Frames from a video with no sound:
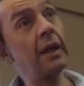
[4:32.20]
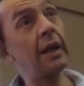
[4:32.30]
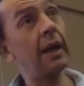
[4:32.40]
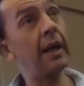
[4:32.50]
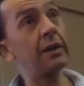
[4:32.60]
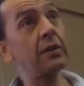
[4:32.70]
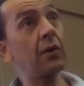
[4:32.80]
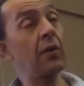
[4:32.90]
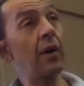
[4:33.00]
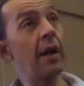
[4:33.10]
And
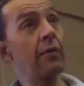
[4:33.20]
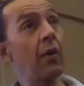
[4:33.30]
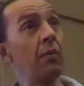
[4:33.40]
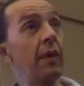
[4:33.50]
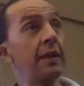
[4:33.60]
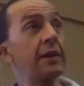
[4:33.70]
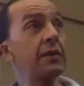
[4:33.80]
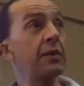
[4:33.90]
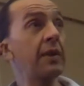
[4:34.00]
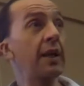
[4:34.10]
so I wrote my
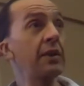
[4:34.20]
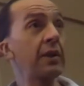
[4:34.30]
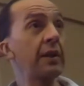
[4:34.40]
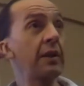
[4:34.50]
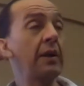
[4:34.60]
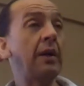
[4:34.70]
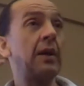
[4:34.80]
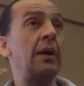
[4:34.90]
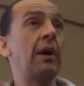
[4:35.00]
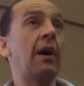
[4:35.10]
dissertation
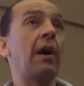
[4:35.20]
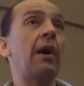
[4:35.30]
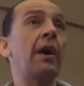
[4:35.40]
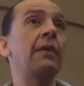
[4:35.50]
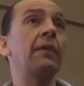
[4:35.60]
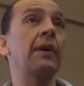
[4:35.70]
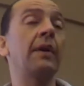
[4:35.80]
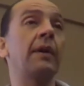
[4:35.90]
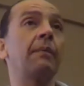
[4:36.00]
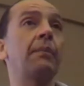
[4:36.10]
on
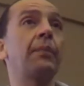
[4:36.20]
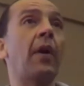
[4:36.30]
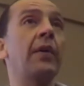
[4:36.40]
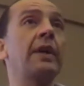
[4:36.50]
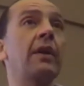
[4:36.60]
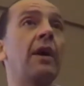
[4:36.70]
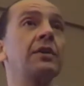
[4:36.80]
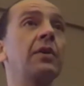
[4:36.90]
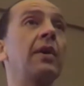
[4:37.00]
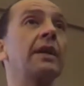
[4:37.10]
the
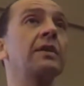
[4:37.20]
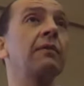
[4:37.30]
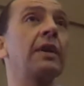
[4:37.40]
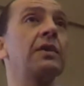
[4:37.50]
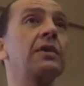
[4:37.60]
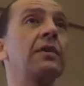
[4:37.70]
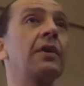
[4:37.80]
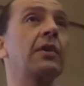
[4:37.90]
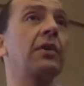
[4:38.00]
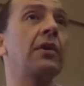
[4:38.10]
archaeological excavation that
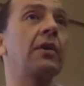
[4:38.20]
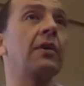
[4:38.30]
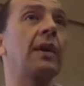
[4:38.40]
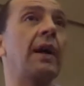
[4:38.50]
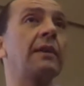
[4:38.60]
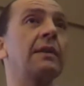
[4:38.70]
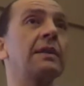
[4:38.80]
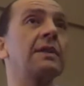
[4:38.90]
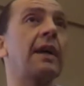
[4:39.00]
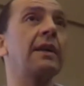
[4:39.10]
occurred at the
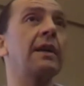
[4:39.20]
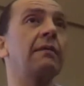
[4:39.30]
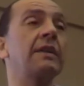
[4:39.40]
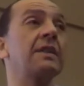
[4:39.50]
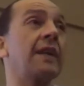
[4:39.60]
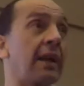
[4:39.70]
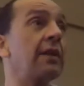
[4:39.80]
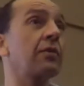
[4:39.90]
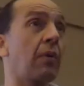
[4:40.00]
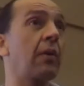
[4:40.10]
site of the
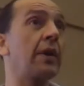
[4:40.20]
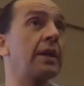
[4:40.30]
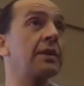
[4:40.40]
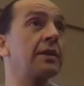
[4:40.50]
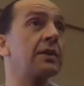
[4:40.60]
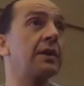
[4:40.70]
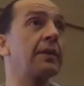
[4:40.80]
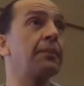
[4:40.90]
second Crow agency,